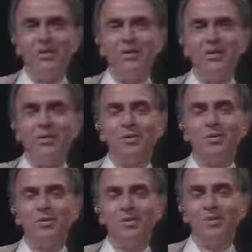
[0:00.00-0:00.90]

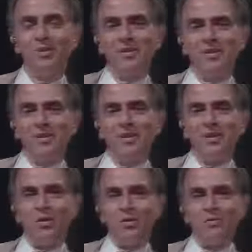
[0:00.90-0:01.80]
Our
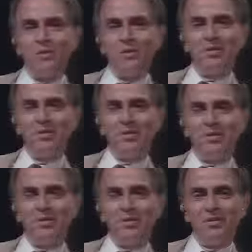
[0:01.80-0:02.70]
ability
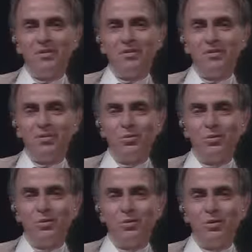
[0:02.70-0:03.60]

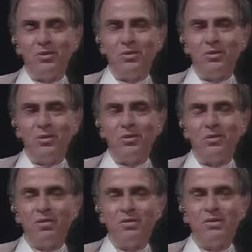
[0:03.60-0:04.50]
to understand
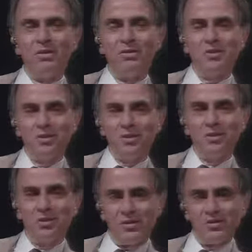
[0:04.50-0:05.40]
things
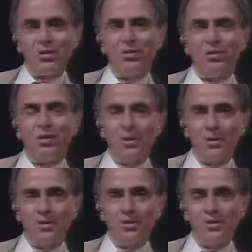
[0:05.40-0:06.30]
instantly, so-called
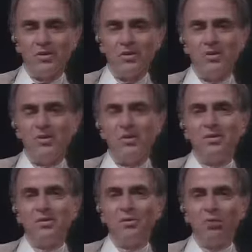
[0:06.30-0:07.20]
common sense,
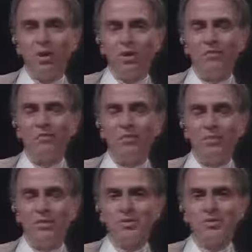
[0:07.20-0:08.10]
derives from
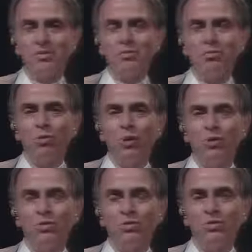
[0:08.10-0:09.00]
a certain
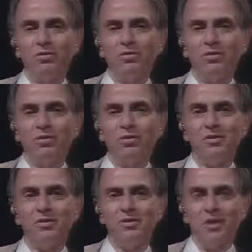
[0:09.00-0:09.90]
range of
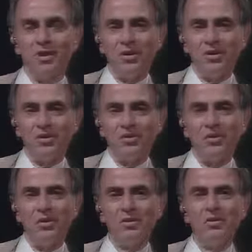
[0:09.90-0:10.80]
size
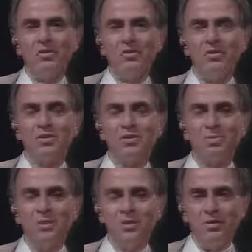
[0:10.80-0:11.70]
and
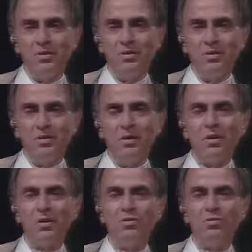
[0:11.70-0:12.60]
speed
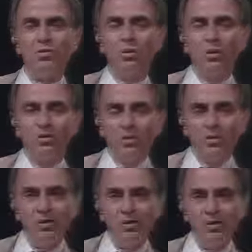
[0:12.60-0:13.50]
and duration